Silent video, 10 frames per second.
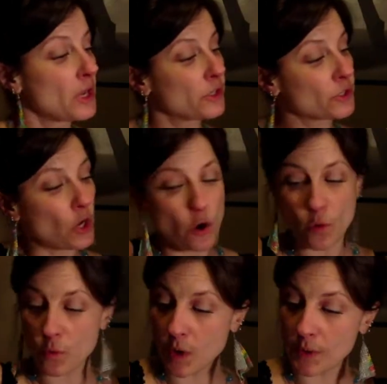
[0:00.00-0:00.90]

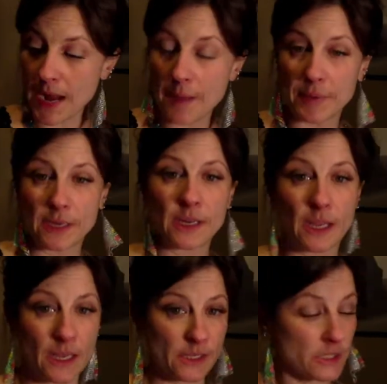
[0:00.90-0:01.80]
So what would happen
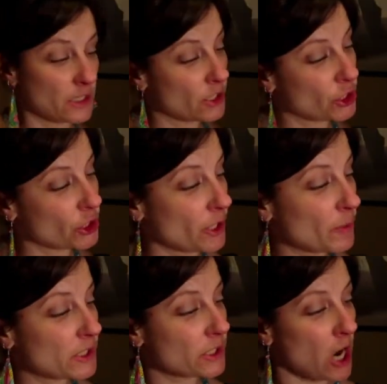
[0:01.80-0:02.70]
is she
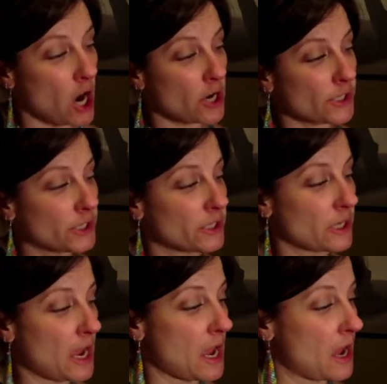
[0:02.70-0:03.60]
would start,
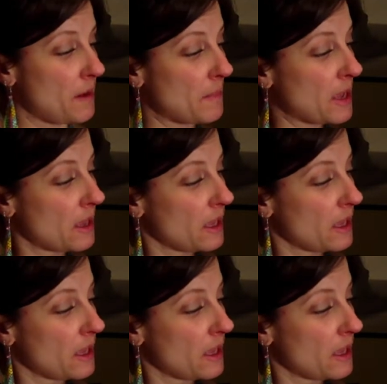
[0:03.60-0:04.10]
um,